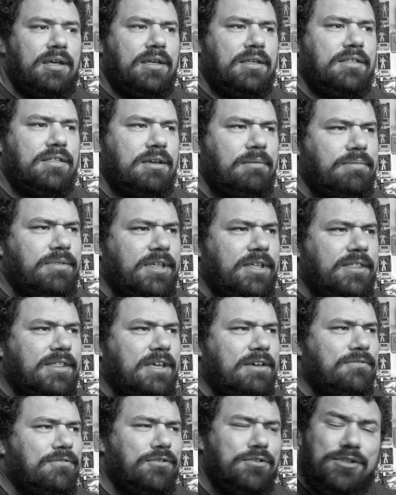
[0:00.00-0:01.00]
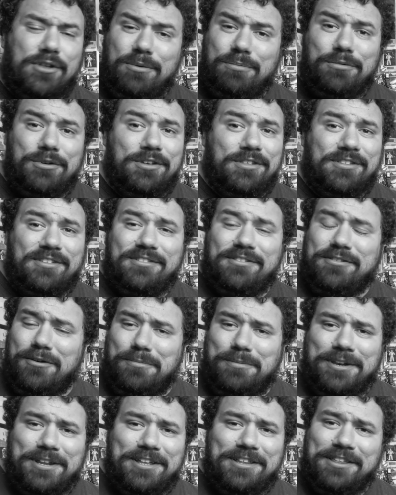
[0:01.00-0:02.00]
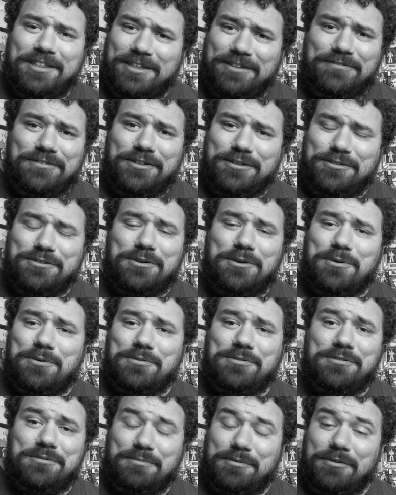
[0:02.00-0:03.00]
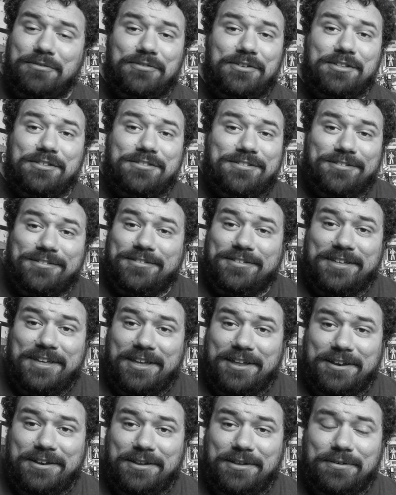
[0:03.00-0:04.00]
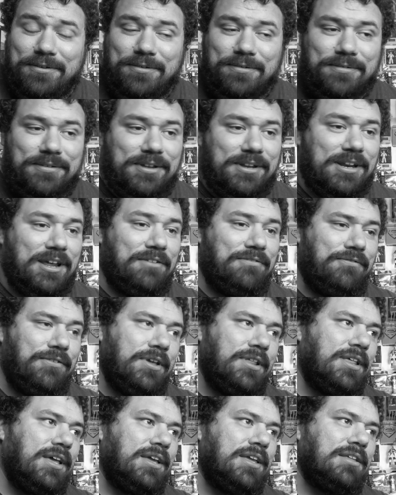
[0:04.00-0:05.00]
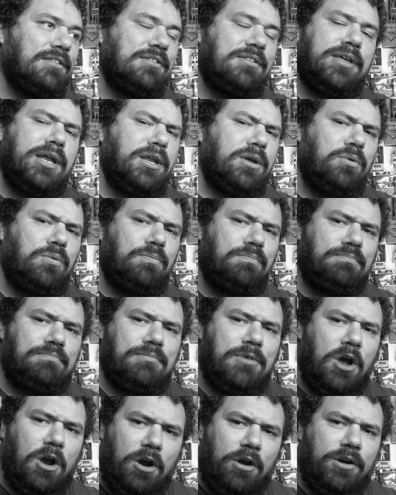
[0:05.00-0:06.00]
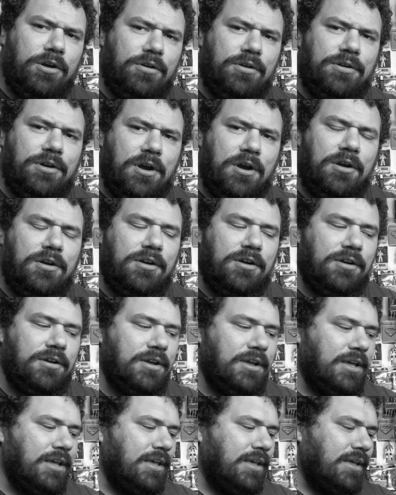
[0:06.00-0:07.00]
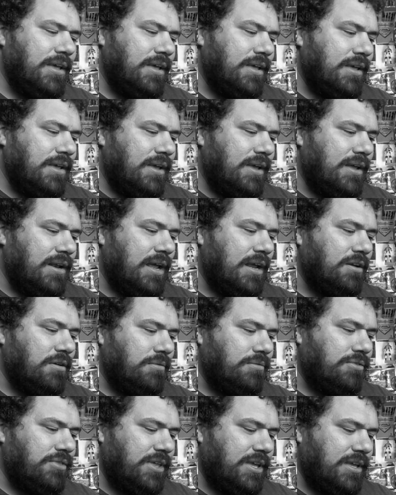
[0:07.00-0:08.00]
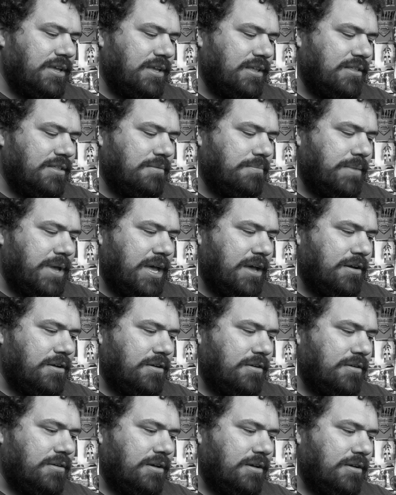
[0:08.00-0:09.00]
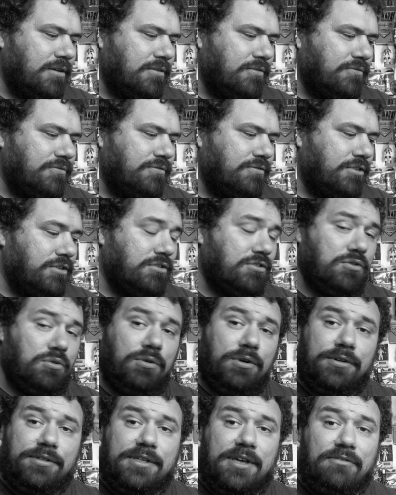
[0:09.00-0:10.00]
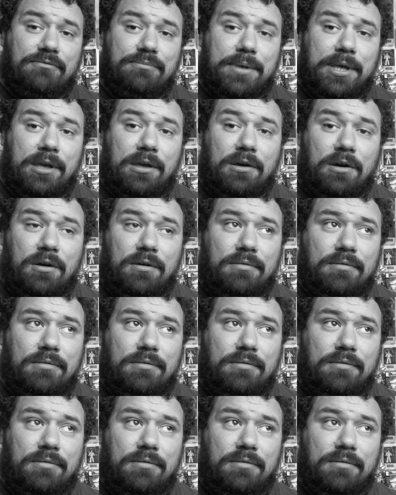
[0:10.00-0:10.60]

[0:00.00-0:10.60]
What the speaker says: Something that, for some reason, so many TV shows and movies just can't do. And I feel like it's getting harder and harder. And I don't think it's a matter of the stories have been